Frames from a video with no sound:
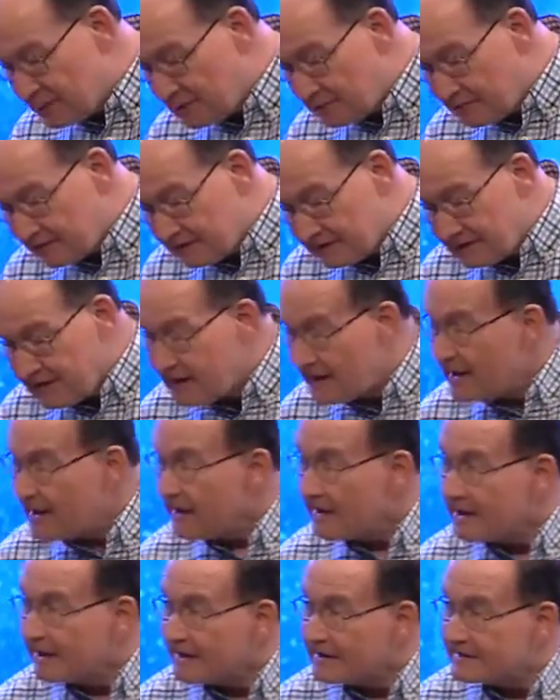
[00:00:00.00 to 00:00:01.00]
week, we
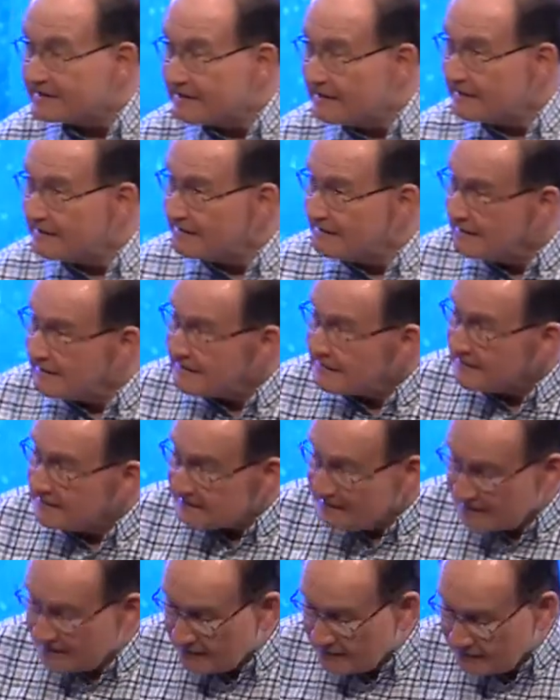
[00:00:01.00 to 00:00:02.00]
did
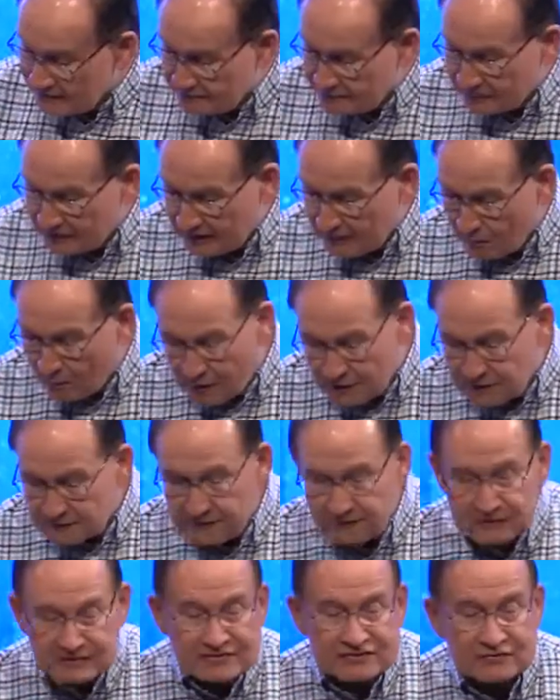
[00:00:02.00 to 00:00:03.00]
the
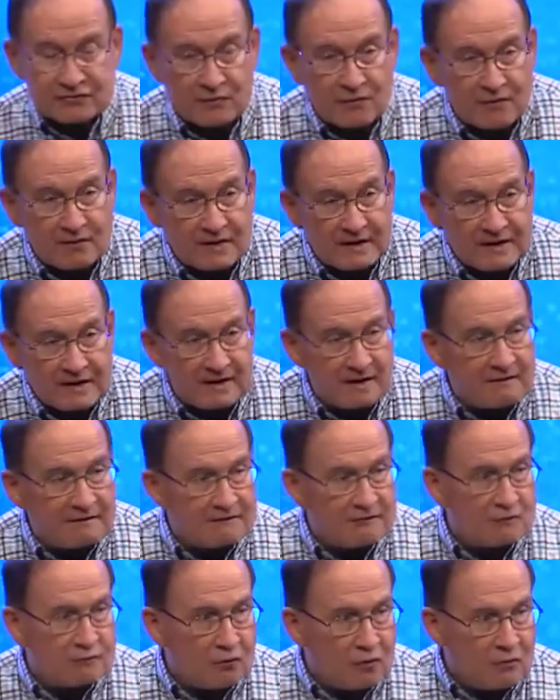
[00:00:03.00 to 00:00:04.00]
wonderful story of
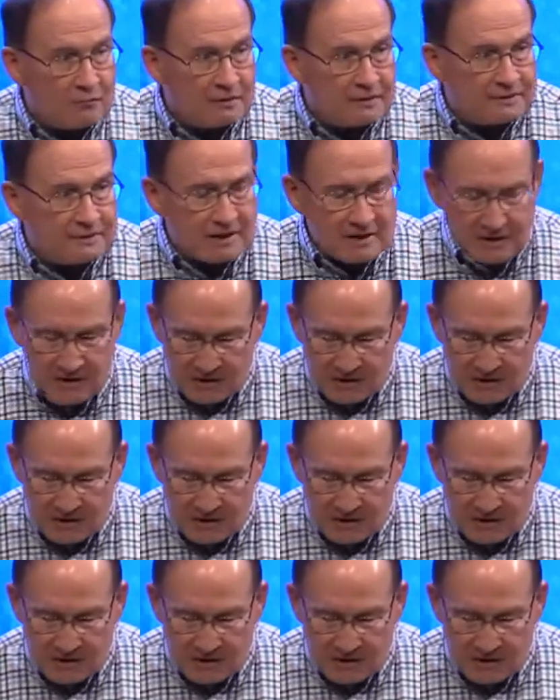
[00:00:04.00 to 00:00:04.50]
the woman